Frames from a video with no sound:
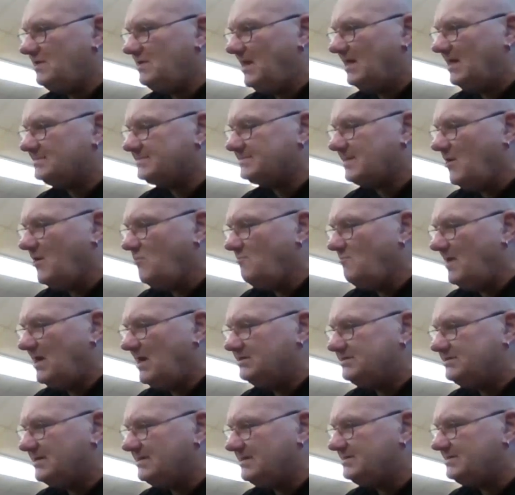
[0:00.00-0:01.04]
Glasgow,
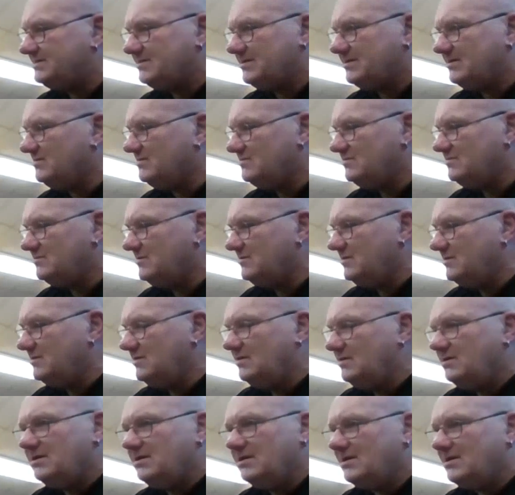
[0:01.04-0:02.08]
Manchester,
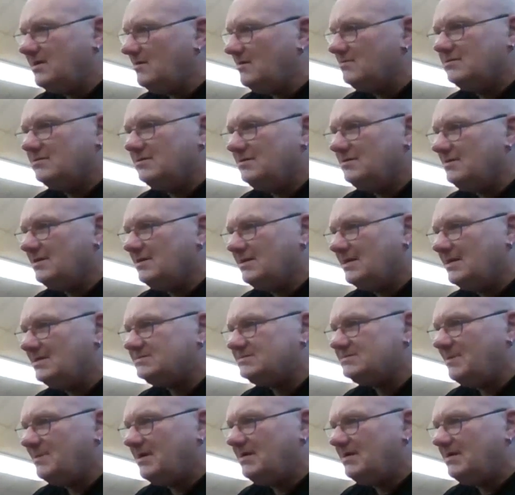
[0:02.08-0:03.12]
you know, and
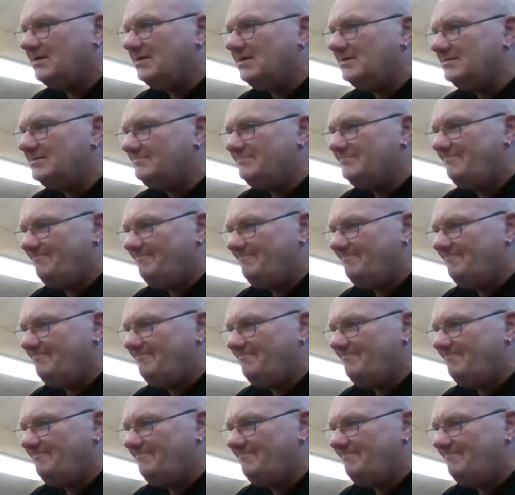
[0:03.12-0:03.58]
that's better.